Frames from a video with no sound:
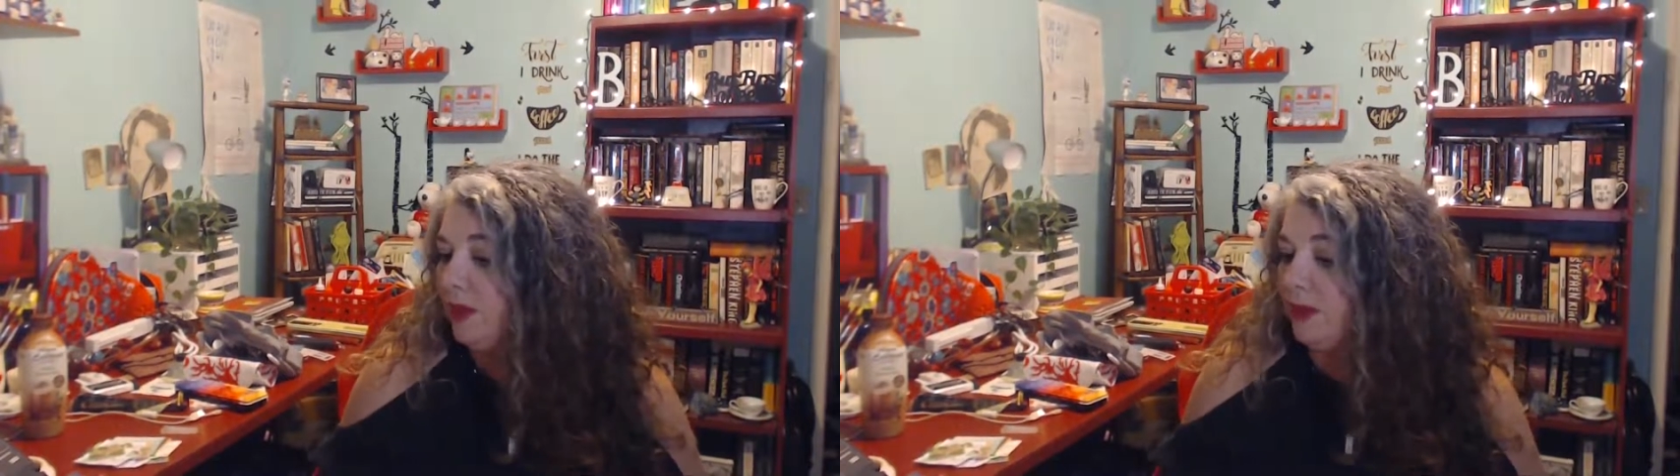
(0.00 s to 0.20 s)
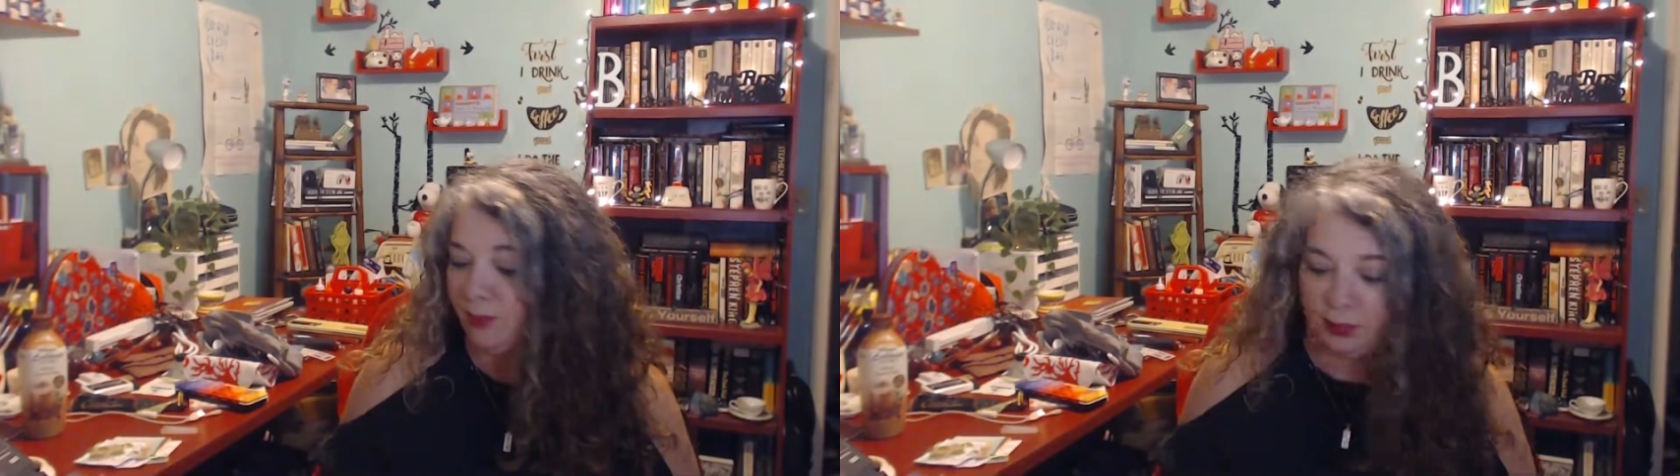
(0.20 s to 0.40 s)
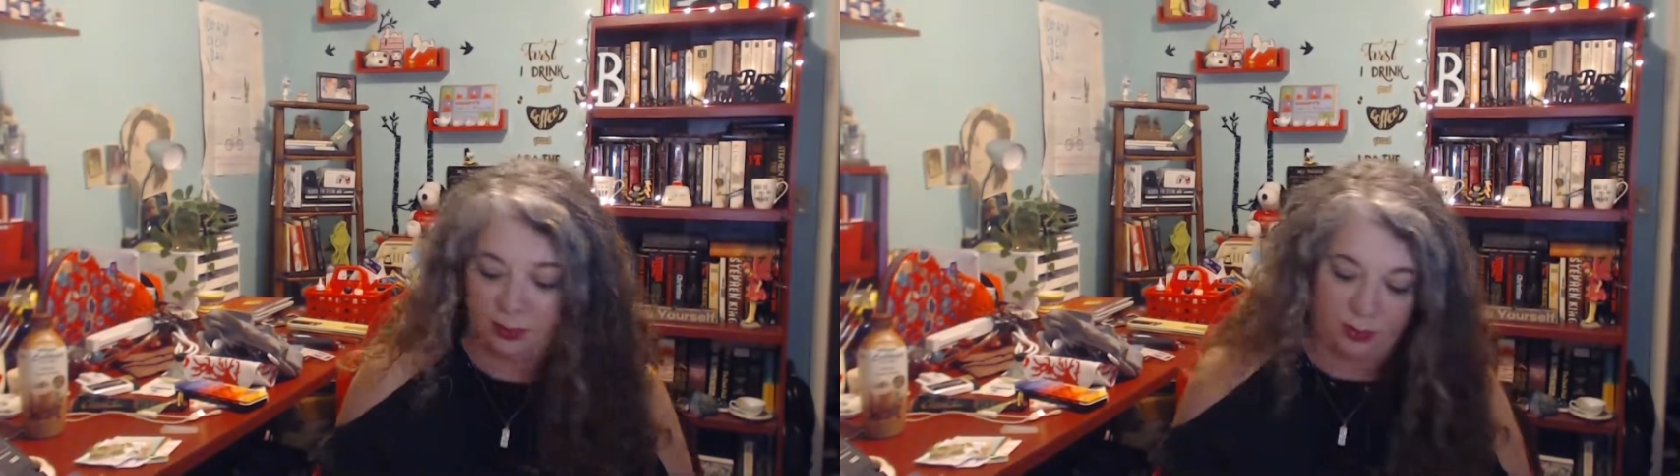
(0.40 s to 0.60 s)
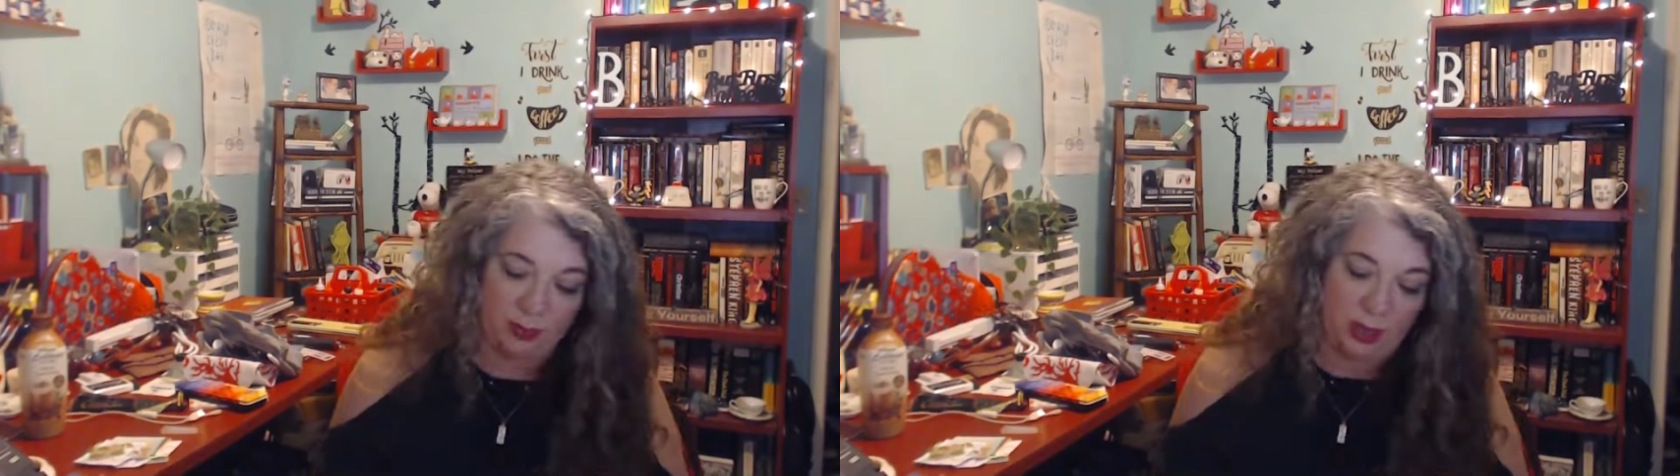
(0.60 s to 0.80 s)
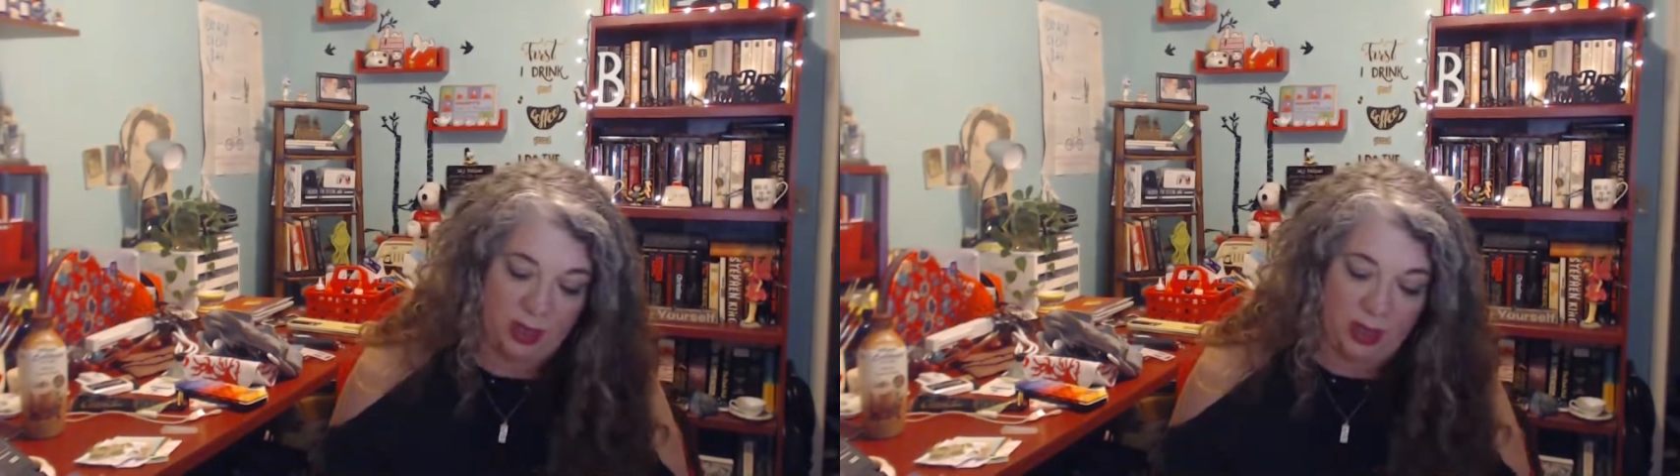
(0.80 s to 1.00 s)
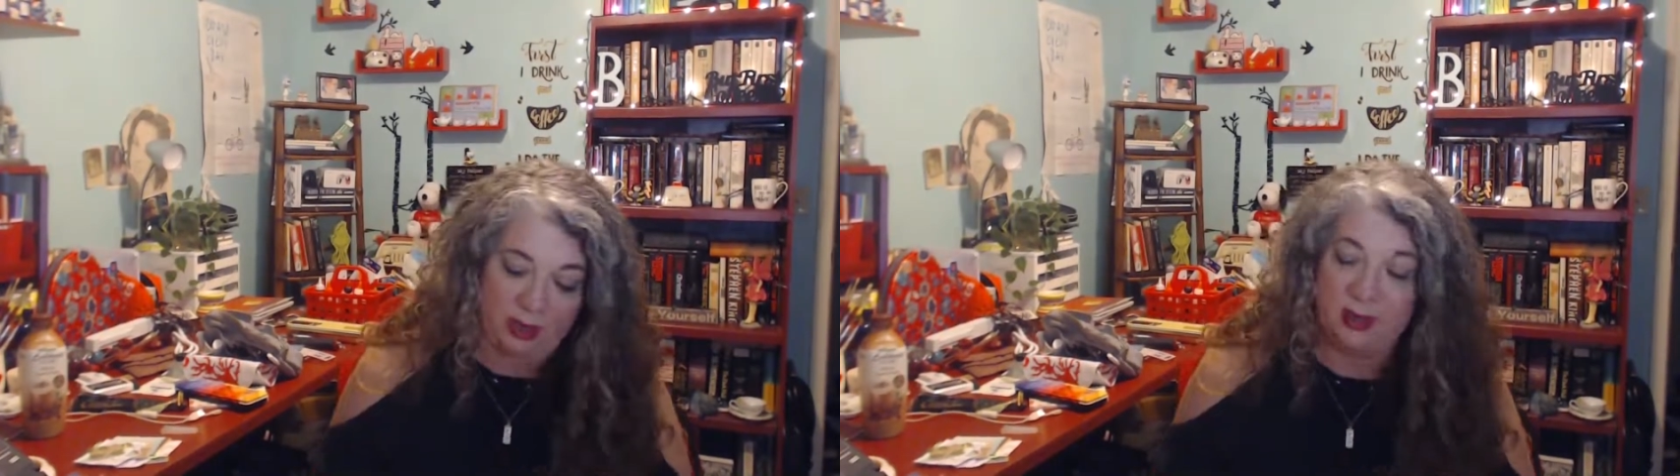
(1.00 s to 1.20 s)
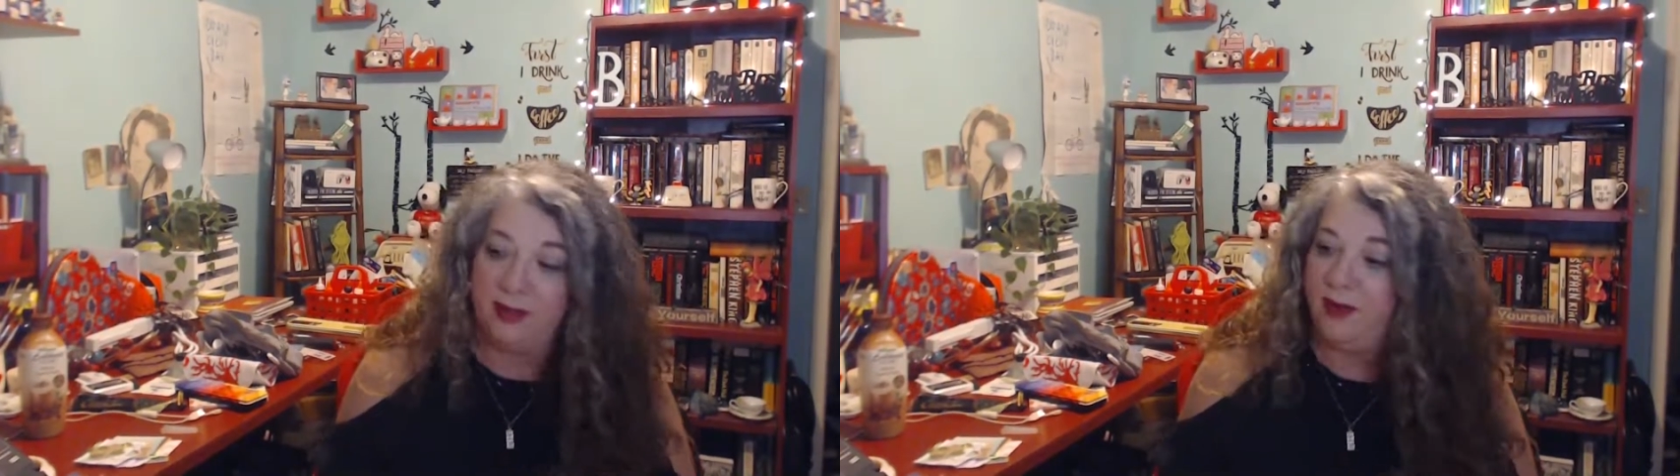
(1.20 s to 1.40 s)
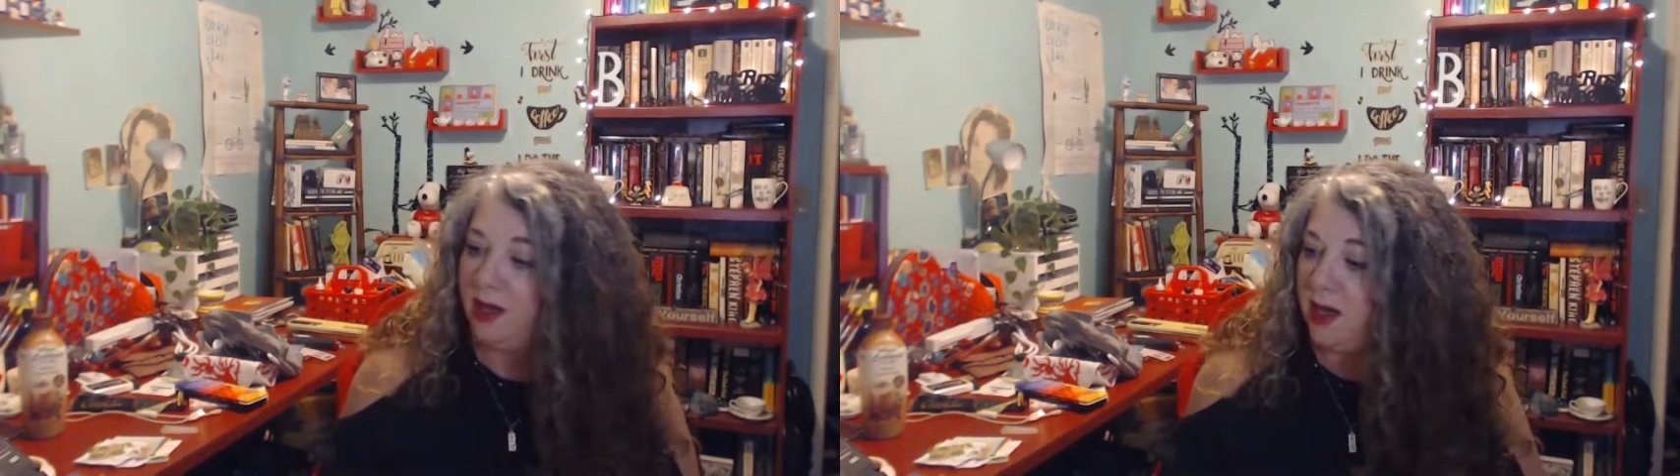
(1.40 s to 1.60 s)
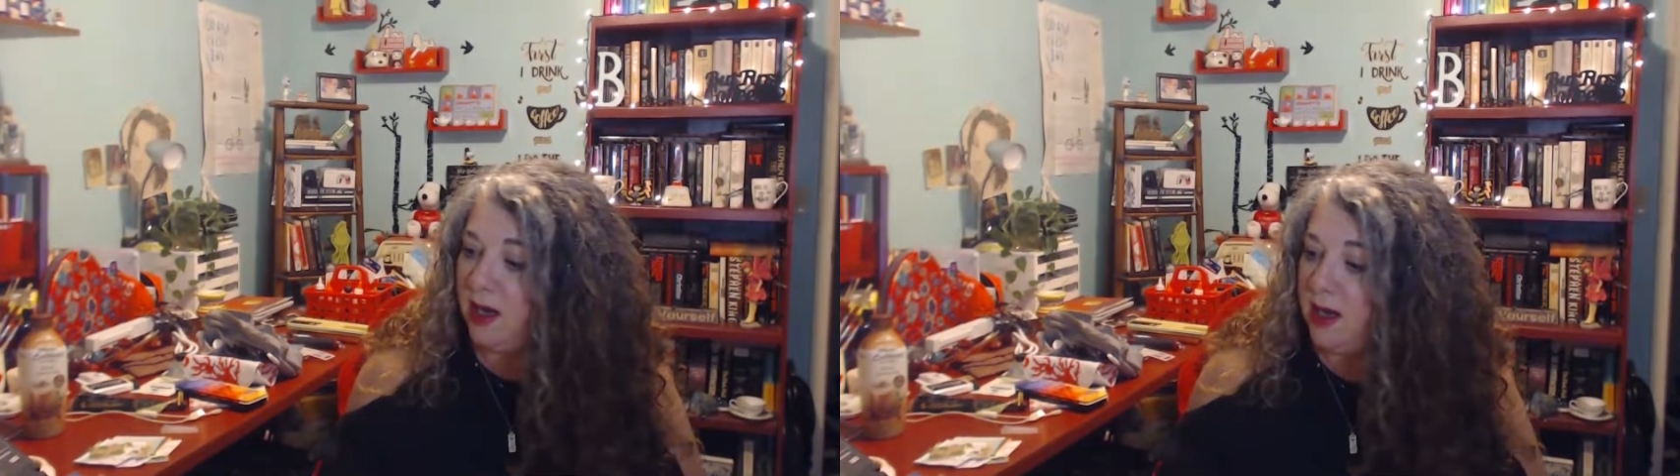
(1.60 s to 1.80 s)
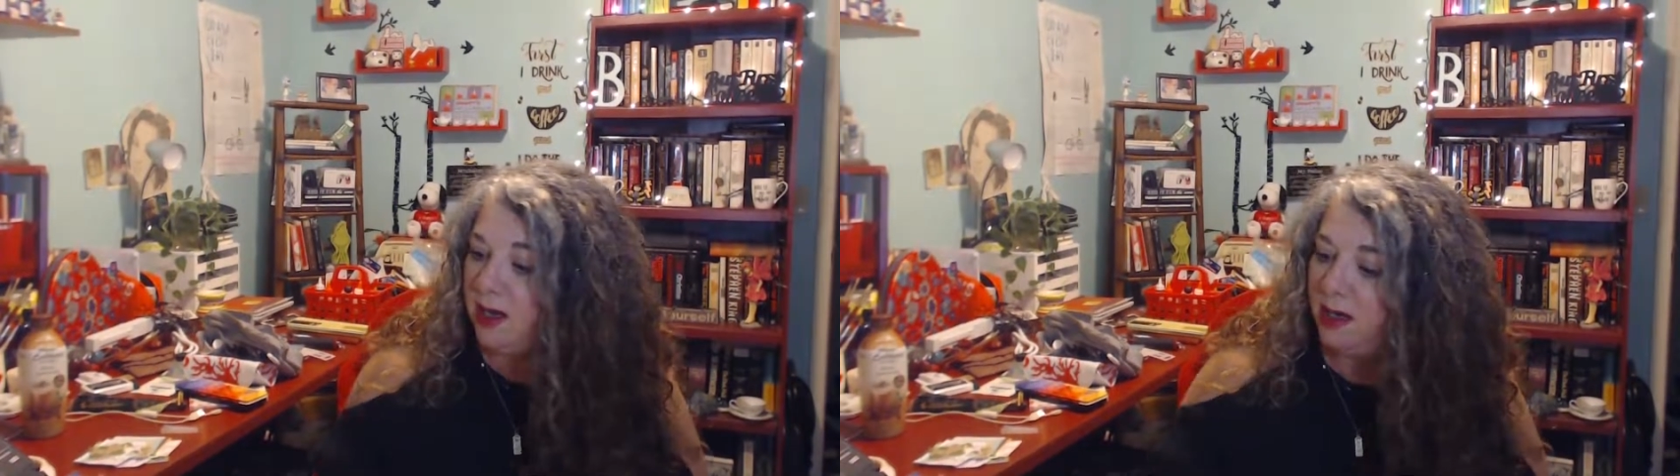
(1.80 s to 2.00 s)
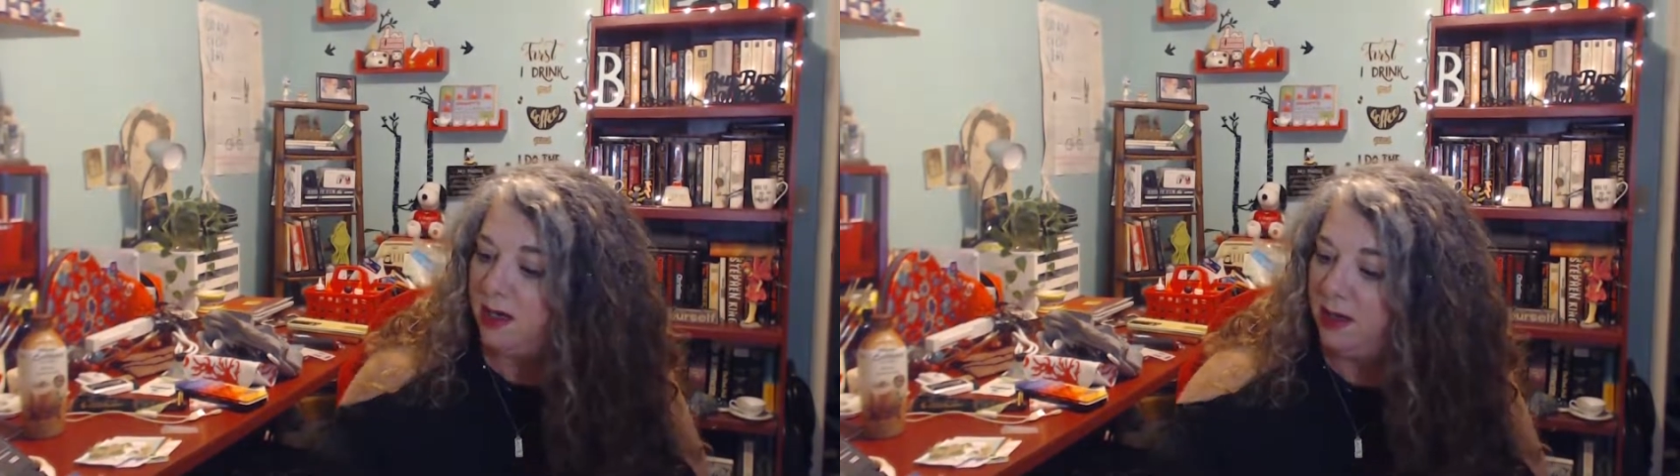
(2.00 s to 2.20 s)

Simple Living Guide.